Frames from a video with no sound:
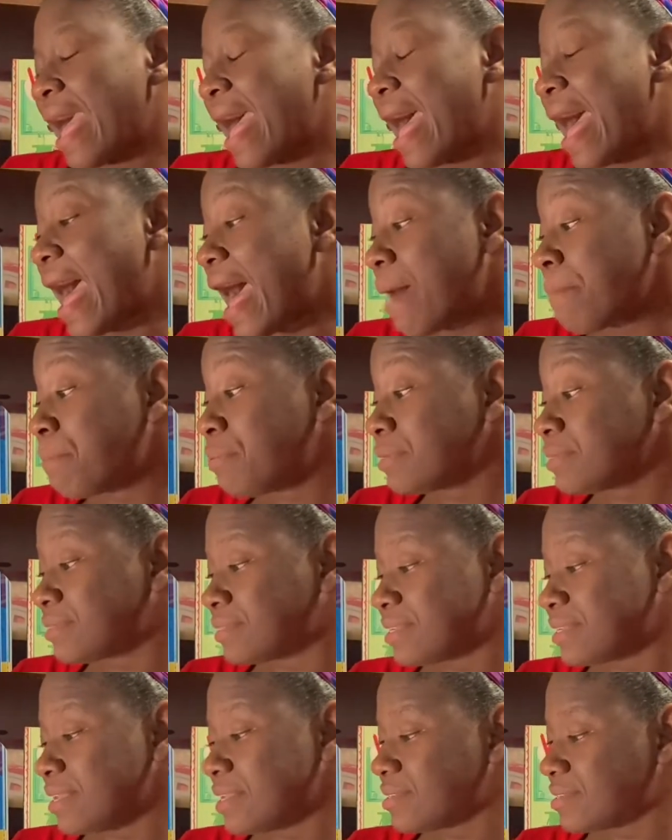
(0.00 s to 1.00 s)
Apple
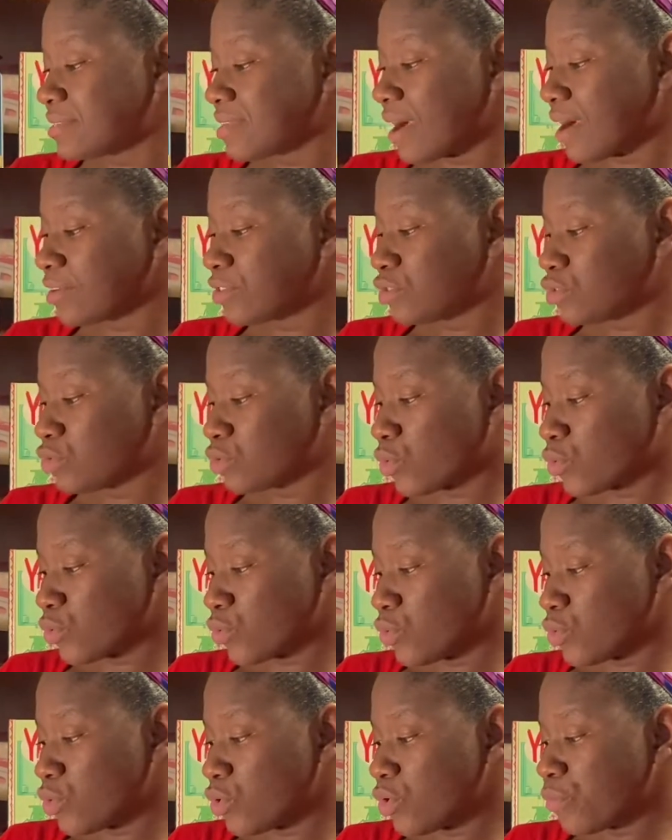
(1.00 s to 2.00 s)
seeds start to
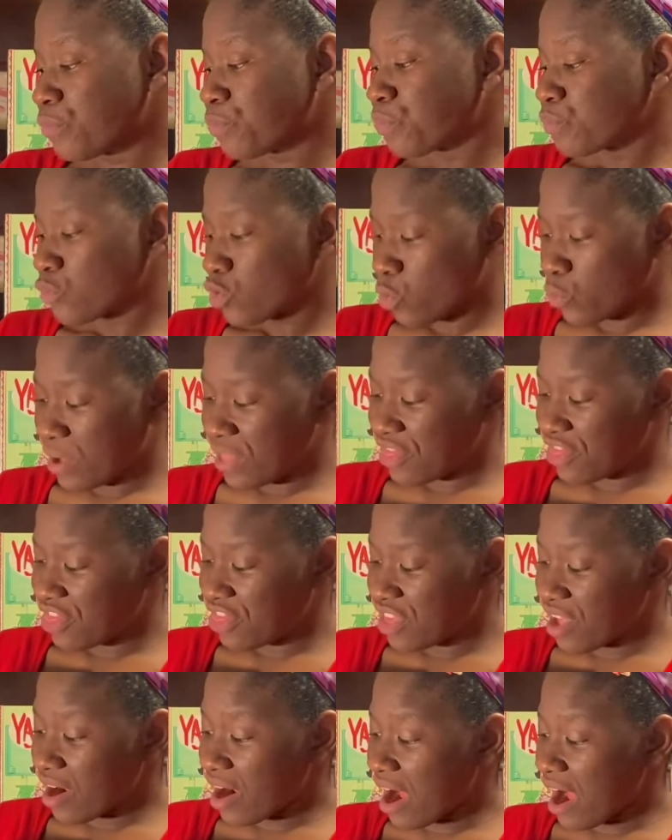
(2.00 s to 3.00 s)
grow when
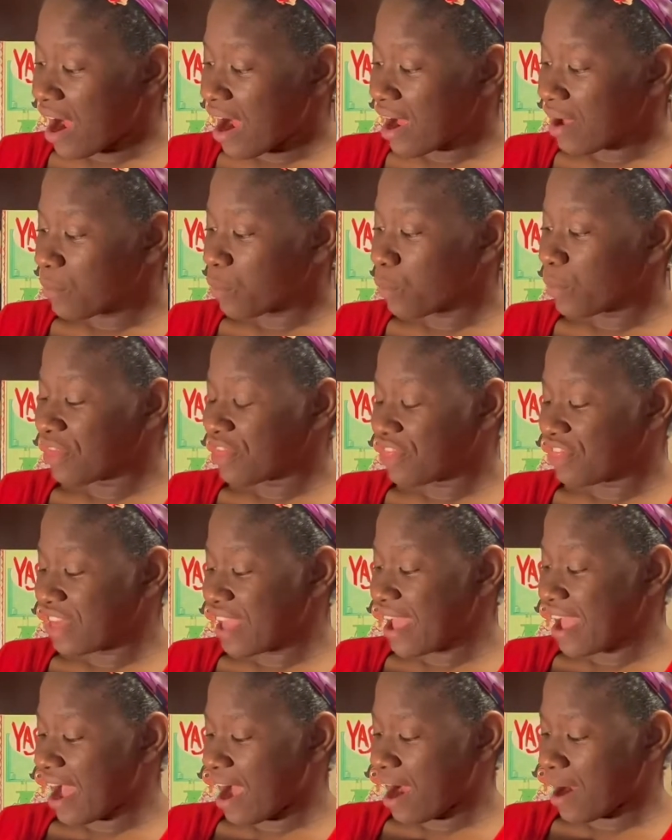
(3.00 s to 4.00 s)
they
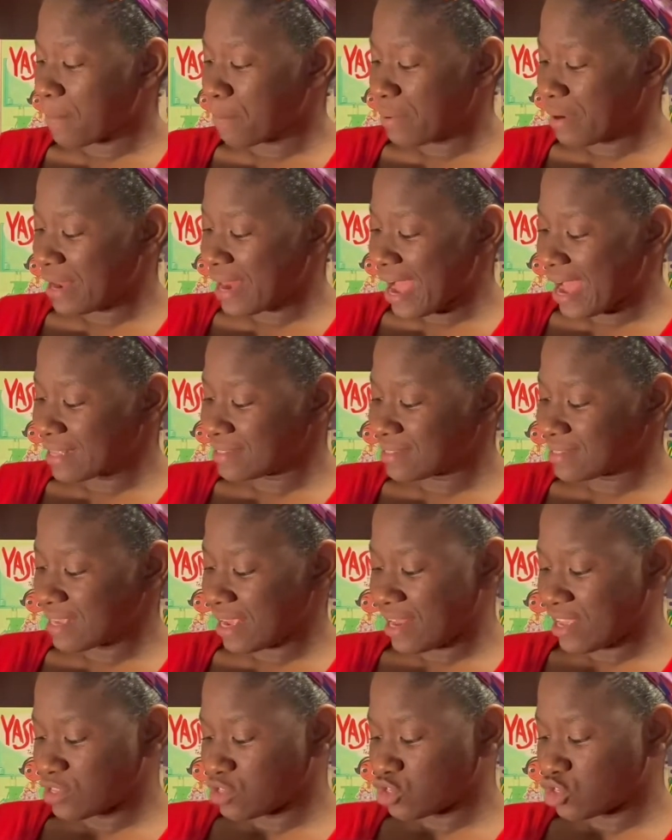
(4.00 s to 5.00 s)
are
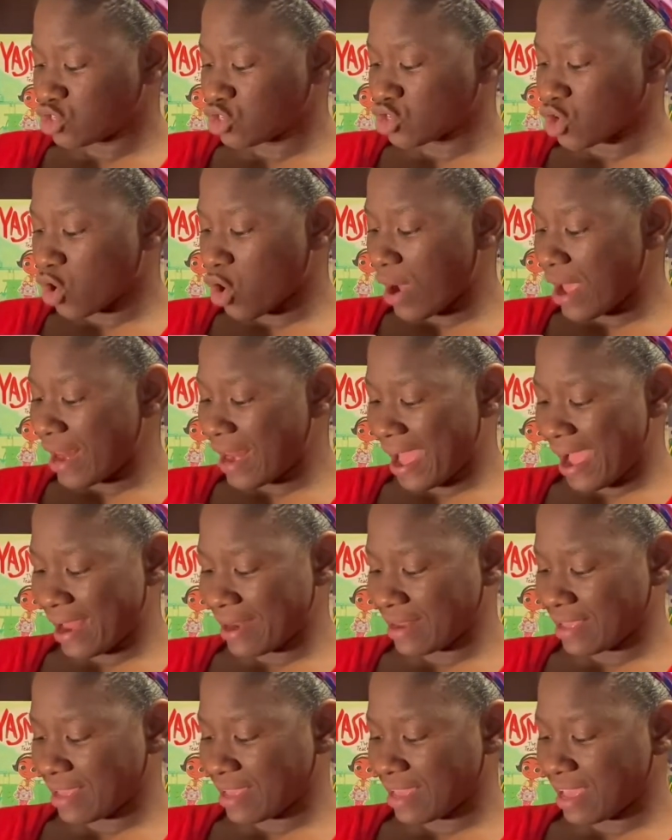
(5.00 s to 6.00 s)
planted in soil
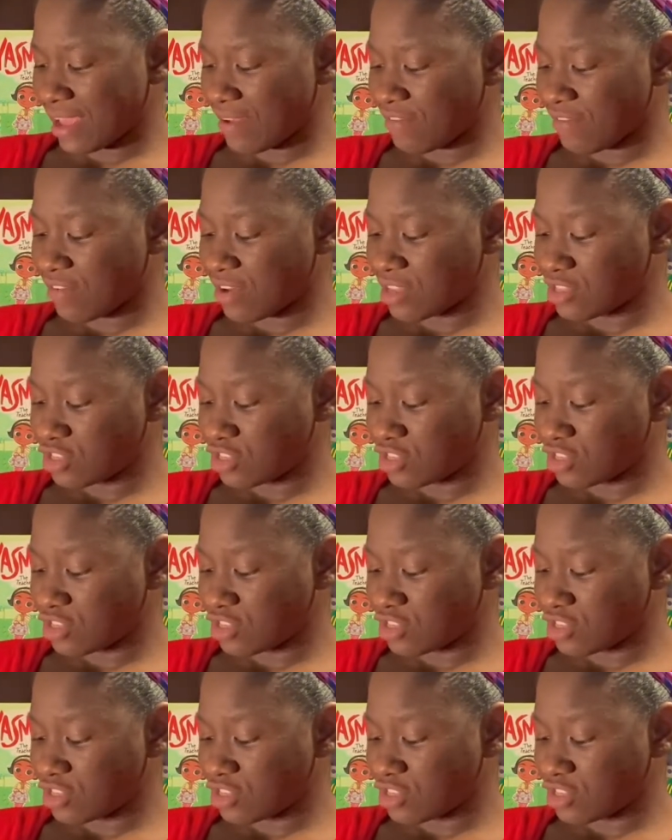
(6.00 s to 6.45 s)
and given